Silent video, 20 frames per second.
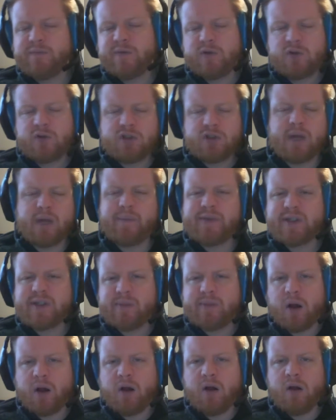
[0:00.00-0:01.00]
some
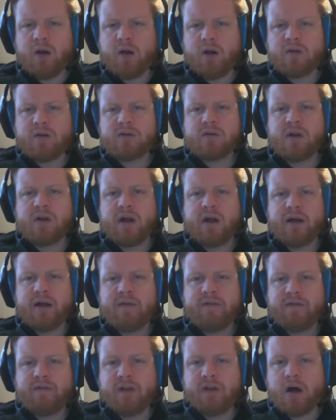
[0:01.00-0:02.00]
small
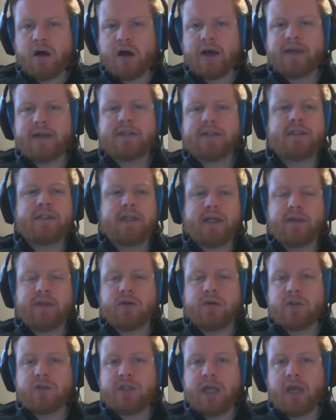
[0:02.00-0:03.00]
flaws to get
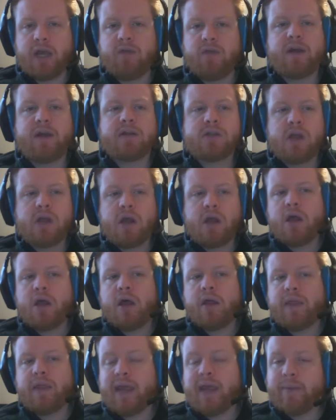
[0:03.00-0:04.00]
those savings,
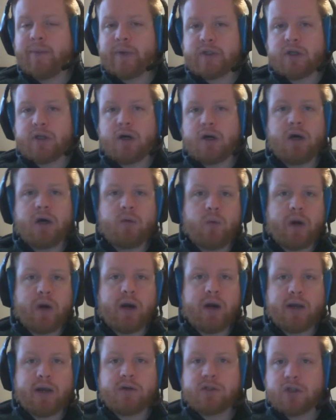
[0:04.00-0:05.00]
the Amazon
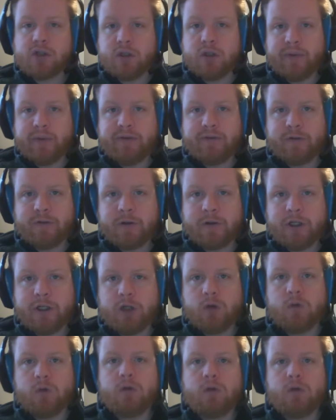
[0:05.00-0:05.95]
warehouse could be for you.